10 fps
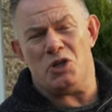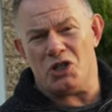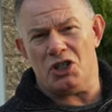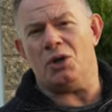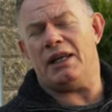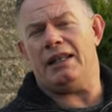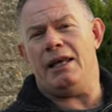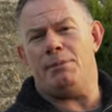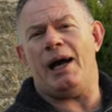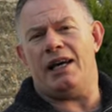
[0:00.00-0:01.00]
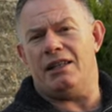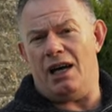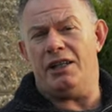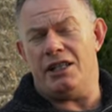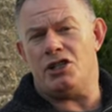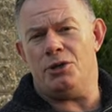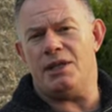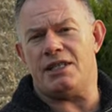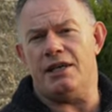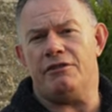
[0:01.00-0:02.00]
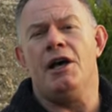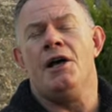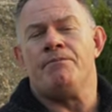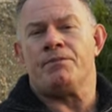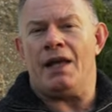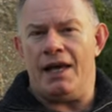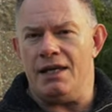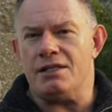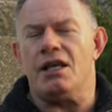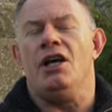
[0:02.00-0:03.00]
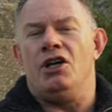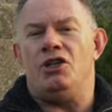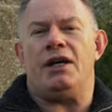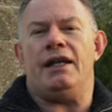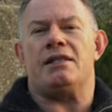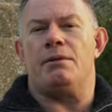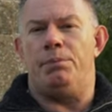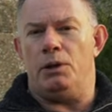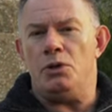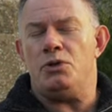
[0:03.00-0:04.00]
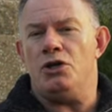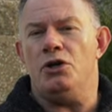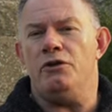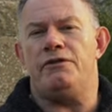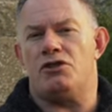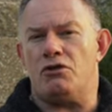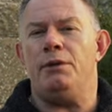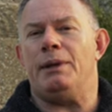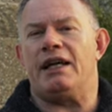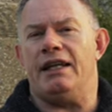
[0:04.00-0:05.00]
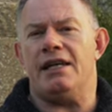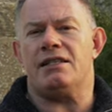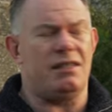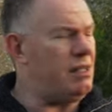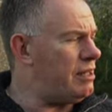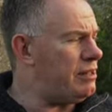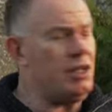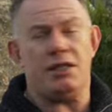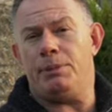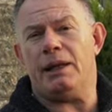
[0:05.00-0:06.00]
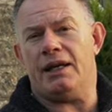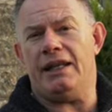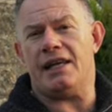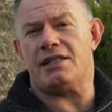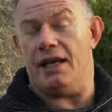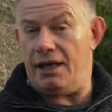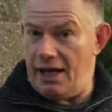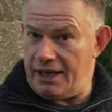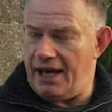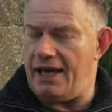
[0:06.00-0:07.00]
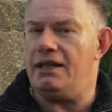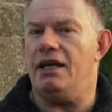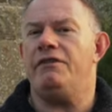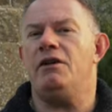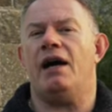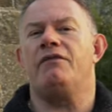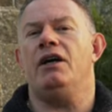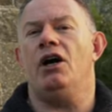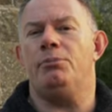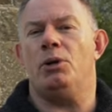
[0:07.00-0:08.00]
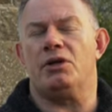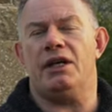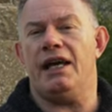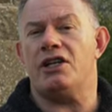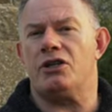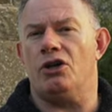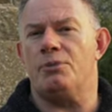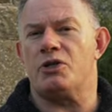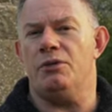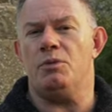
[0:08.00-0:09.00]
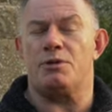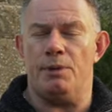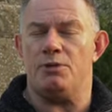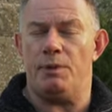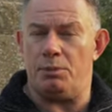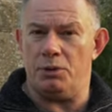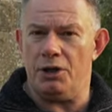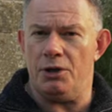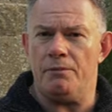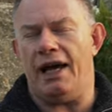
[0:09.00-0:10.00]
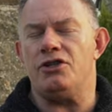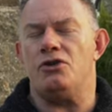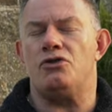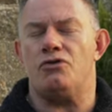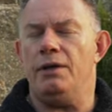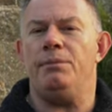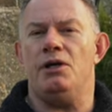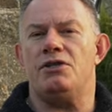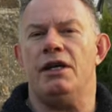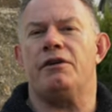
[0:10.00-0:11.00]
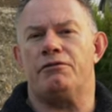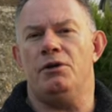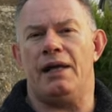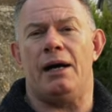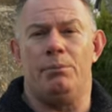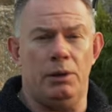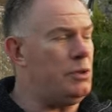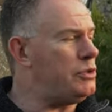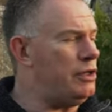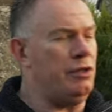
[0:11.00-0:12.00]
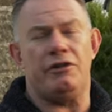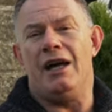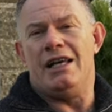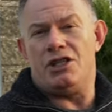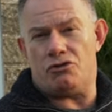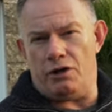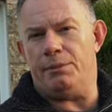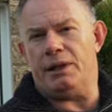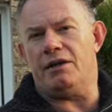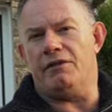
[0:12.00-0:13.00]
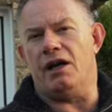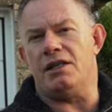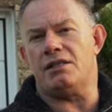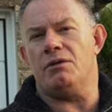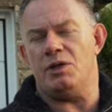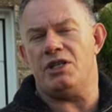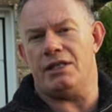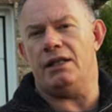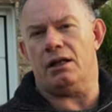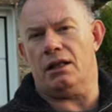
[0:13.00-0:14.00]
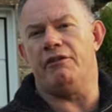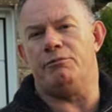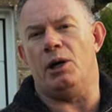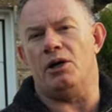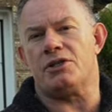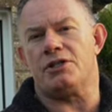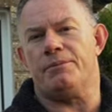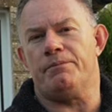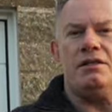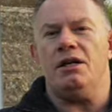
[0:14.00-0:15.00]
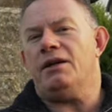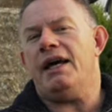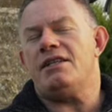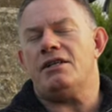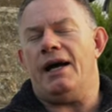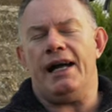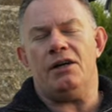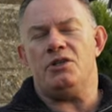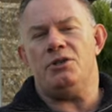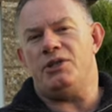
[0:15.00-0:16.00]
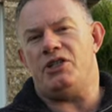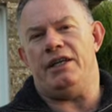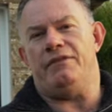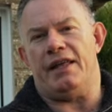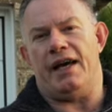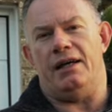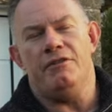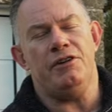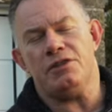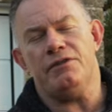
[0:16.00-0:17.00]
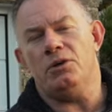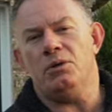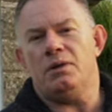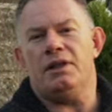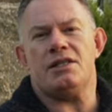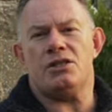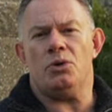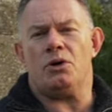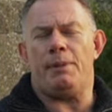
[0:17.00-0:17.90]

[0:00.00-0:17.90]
shockingly bad and unintuitive, is you connect a Bluetooth streaming connect to the 30 pin connector. Again, if you have the iPod connection option, which most people do, and you stream music through that Bluetooth streaming device, which is in the glove box. So, okay, so how do you achieve that? First of all, let's talk